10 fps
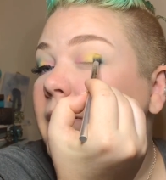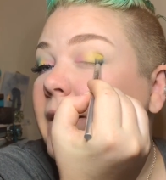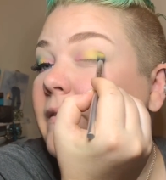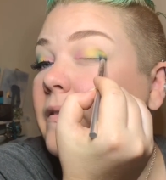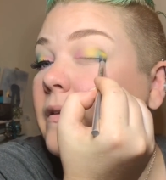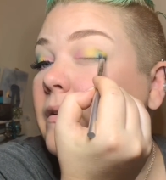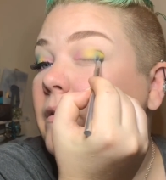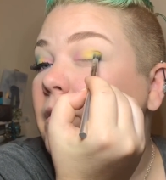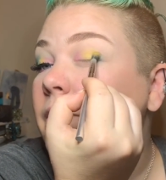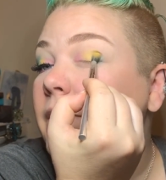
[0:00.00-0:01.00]
I guess it's a
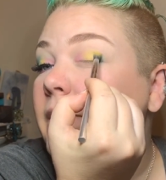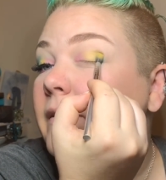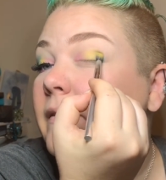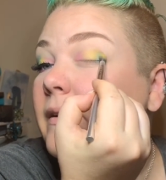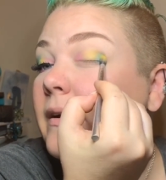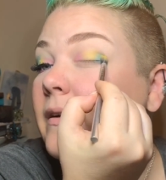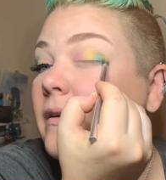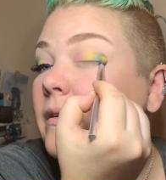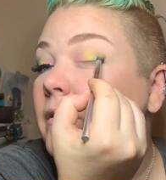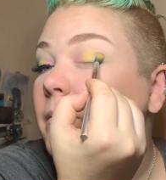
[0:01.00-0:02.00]
little over it because it got
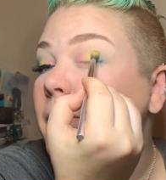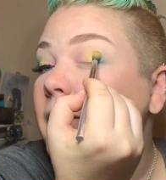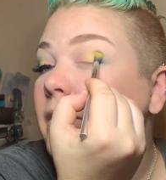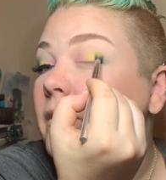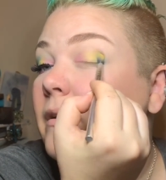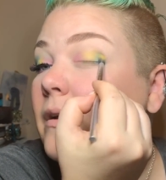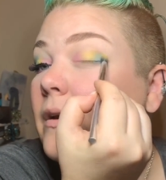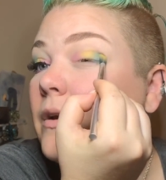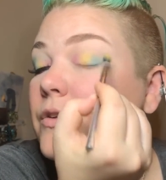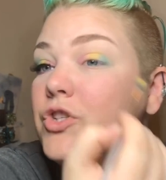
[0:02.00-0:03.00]
a little bit
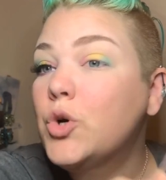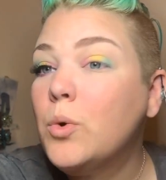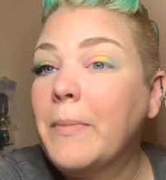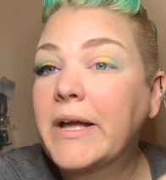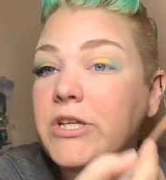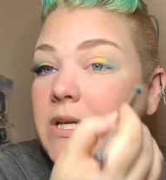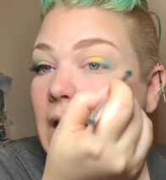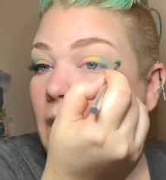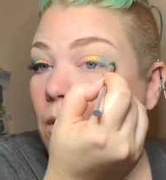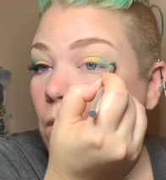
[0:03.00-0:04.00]
too much
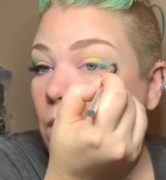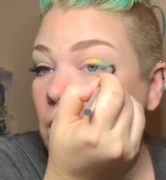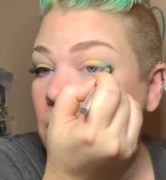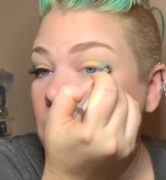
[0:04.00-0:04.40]
yellow.